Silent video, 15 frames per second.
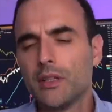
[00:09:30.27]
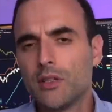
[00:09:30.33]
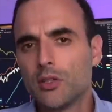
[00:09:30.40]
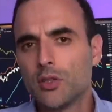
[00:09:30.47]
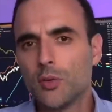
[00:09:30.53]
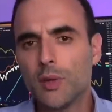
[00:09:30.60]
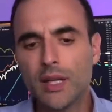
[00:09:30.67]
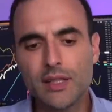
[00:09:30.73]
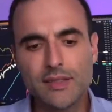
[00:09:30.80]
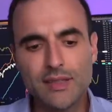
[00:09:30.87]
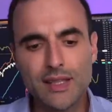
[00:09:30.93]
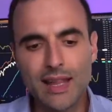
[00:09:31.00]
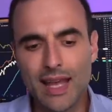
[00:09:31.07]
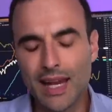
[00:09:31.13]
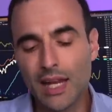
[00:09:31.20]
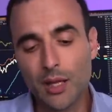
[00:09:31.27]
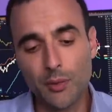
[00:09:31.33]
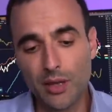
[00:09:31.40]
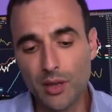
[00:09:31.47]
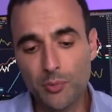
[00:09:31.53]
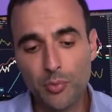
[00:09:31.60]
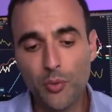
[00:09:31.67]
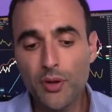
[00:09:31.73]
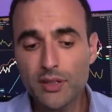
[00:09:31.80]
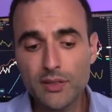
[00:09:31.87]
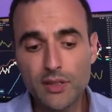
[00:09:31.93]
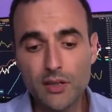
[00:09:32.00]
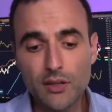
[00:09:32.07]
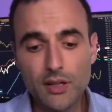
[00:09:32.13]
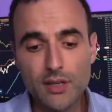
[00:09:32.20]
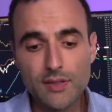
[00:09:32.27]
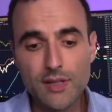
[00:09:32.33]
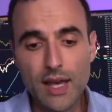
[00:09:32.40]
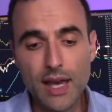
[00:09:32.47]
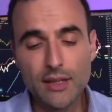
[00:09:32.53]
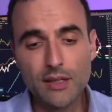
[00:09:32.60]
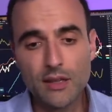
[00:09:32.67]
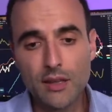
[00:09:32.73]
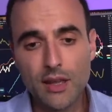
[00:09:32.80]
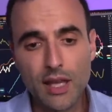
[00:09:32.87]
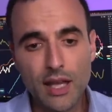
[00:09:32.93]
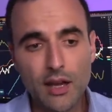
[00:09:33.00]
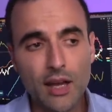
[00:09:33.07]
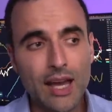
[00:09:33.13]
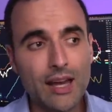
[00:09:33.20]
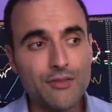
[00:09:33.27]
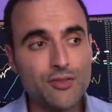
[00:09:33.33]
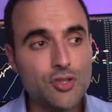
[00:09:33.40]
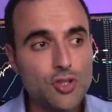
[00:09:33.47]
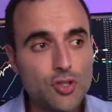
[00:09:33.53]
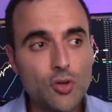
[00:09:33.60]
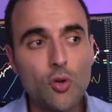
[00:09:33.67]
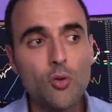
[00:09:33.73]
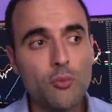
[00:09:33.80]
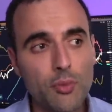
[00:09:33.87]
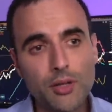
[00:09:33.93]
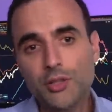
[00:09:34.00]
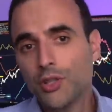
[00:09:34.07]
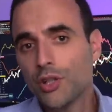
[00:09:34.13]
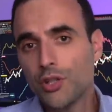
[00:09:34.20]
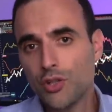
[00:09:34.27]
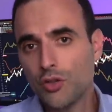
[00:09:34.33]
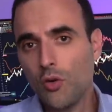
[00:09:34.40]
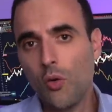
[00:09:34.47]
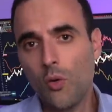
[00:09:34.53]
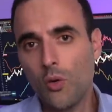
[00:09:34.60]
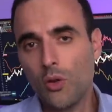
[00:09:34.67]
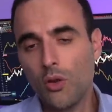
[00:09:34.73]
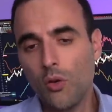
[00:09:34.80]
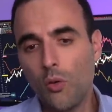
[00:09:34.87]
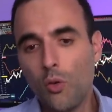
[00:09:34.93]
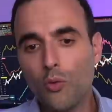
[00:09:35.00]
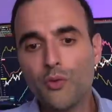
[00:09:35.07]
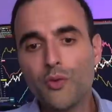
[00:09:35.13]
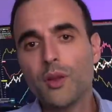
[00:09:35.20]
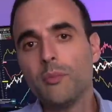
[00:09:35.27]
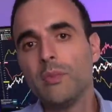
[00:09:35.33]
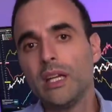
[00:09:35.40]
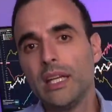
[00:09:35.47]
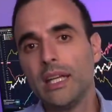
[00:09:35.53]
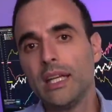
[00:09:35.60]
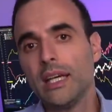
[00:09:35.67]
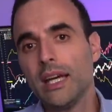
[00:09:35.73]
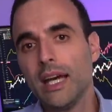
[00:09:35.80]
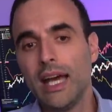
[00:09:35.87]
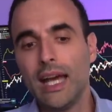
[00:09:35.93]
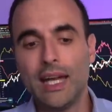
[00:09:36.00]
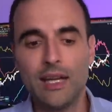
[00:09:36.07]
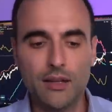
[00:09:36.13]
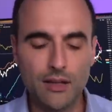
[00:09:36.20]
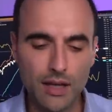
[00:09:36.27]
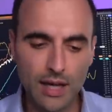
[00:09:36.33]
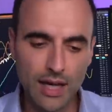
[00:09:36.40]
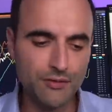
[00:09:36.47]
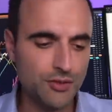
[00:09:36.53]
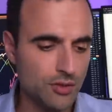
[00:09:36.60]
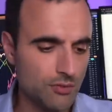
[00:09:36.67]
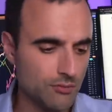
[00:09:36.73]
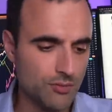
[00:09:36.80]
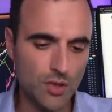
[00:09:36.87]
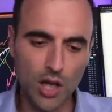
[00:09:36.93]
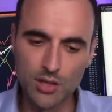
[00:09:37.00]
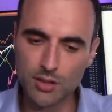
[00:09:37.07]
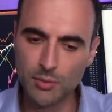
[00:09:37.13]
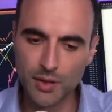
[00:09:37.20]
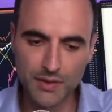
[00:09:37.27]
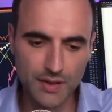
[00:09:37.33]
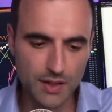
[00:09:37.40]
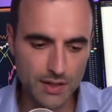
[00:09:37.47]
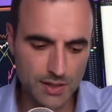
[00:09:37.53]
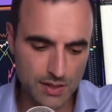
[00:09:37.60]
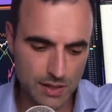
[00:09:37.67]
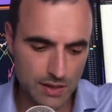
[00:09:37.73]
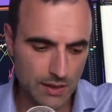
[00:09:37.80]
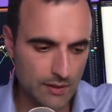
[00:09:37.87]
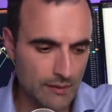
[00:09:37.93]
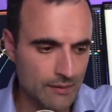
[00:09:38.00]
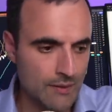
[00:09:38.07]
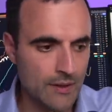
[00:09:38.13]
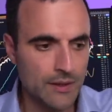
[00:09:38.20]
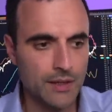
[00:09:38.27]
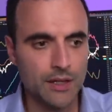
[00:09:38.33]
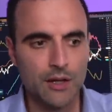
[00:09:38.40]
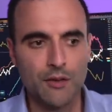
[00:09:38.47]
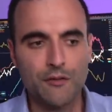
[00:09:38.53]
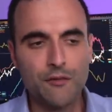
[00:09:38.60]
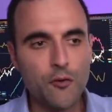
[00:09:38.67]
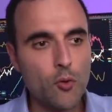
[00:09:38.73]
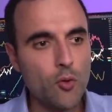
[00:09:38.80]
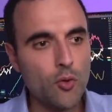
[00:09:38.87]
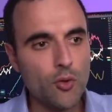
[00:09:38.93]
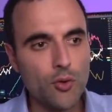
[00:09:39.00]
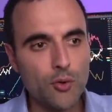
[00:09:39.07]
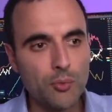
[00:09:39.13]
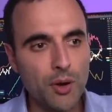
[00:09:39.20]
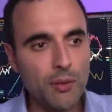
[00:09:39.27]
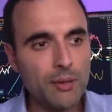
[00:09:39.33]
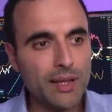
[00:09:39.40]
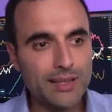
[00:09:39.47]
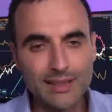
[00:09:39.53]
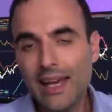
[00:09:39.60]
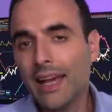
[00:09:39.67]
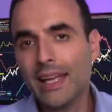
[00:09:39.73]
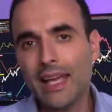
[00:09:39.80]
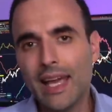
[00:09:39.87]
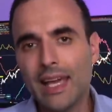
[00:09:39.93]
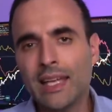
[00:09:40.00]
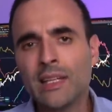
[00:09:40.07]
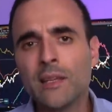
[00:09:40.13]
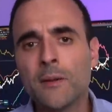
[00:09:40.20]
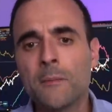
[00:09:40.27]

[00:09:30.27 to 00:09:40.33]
So we could see that. Anyway, the point here is that they have so much control over the media. And I've talked about this for probably a decade